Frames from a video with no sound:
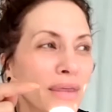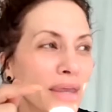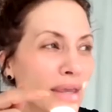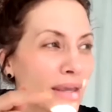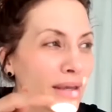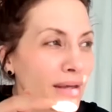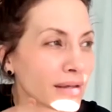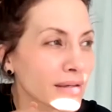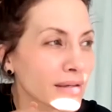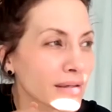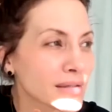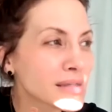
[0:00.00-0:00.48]

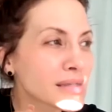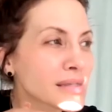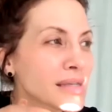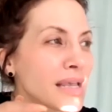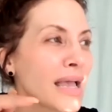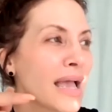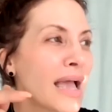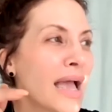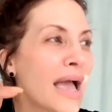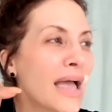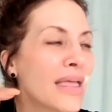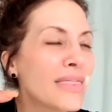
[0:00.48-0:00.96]
things,
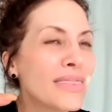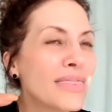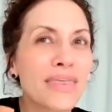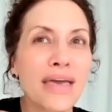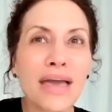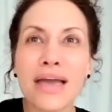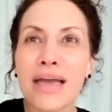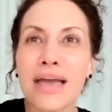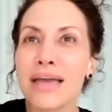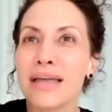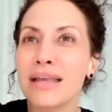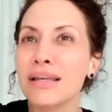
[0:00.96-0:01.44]
and
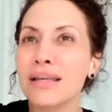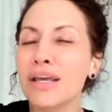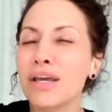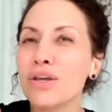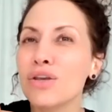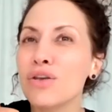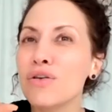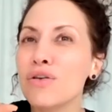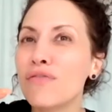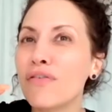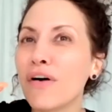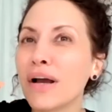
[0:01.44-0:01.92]
then
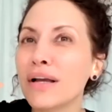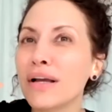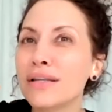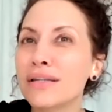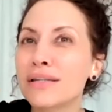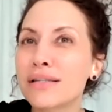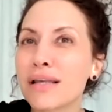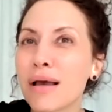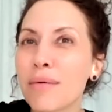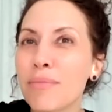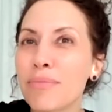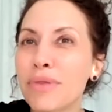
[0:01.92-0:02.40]
you find
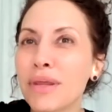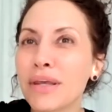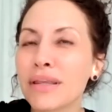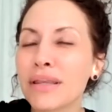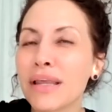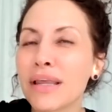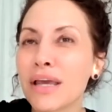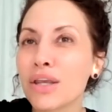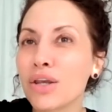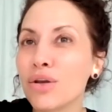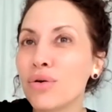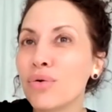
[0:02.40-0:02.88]
something
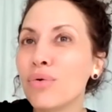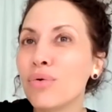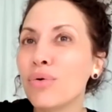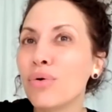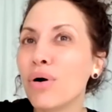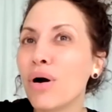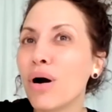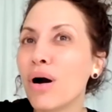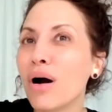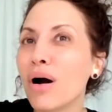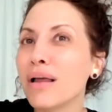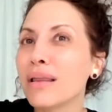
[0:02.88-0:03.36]
that you
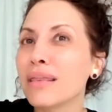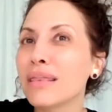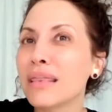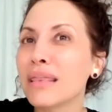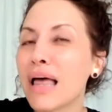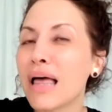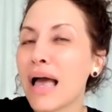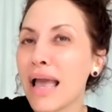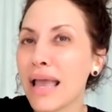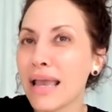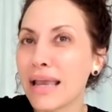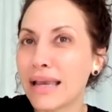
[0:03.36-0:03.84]

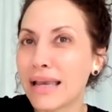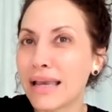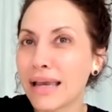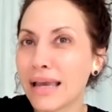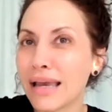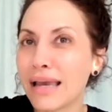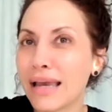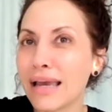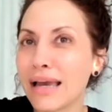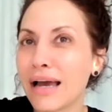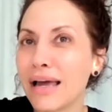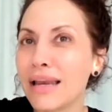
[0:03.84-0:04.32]
like
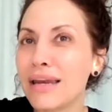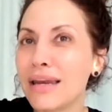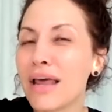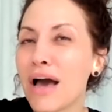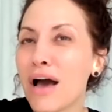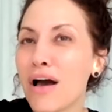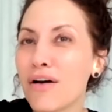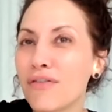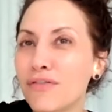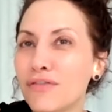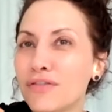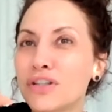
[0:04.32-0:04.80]

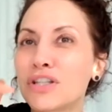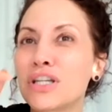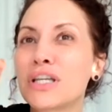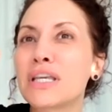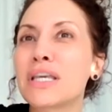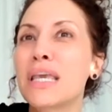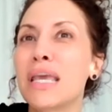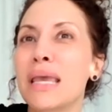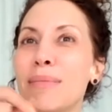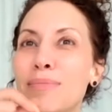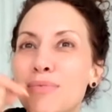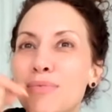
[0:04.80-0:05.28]
enough to
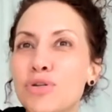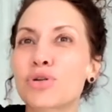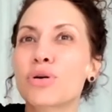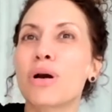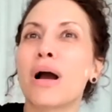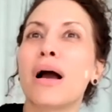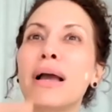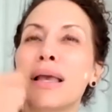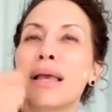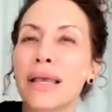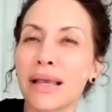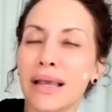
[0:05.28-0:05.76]
keep
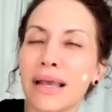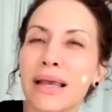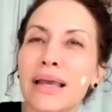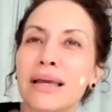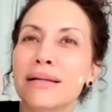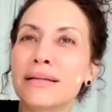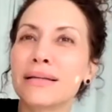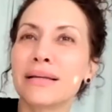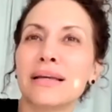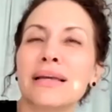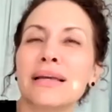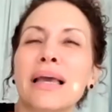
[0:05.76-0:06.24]
trying
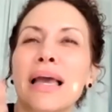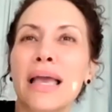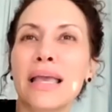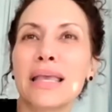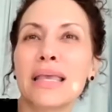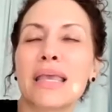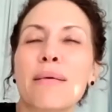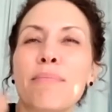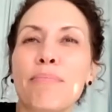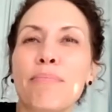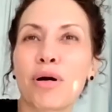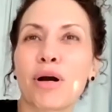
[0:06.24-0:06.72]
it
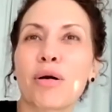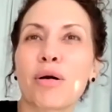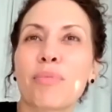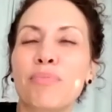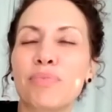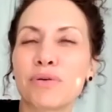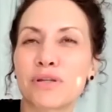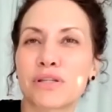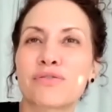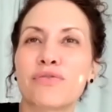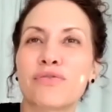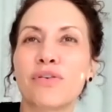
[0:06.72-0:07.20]
and get
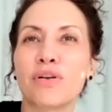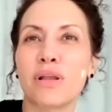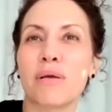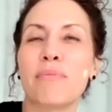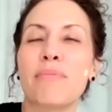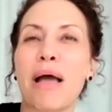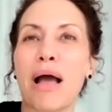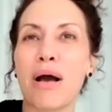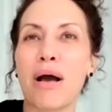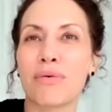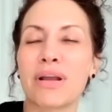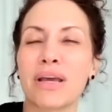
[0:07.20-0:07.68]
purposeful
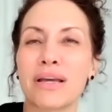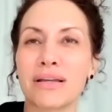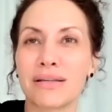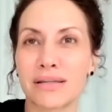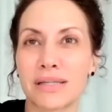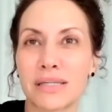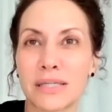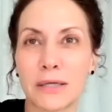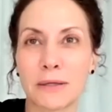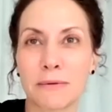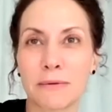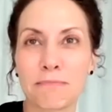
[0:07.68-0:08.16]
about
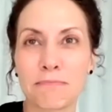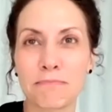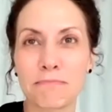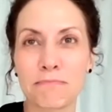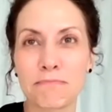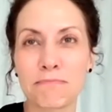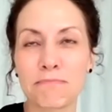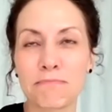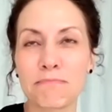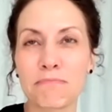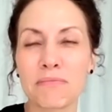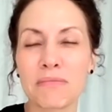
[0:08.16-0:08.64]
it.
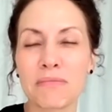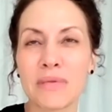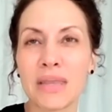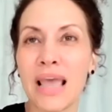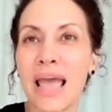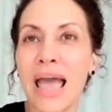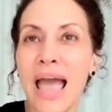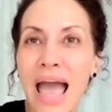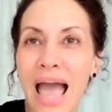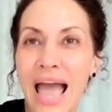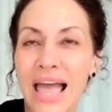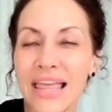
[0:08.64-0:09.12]

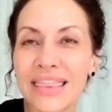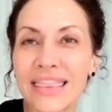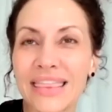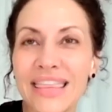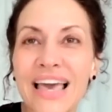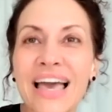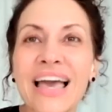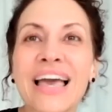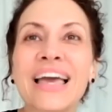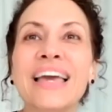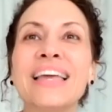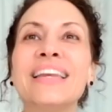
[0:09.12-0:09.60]
And
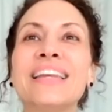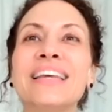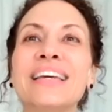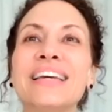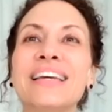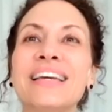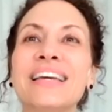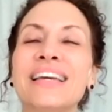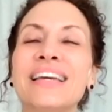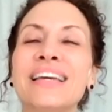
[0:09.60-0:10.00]
then